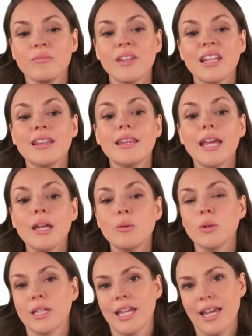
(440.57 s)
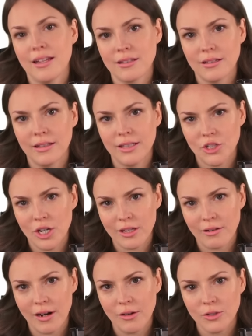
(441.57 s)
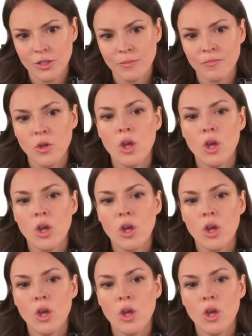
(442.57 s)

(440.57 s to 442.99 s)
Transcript: then they would cancel each other out.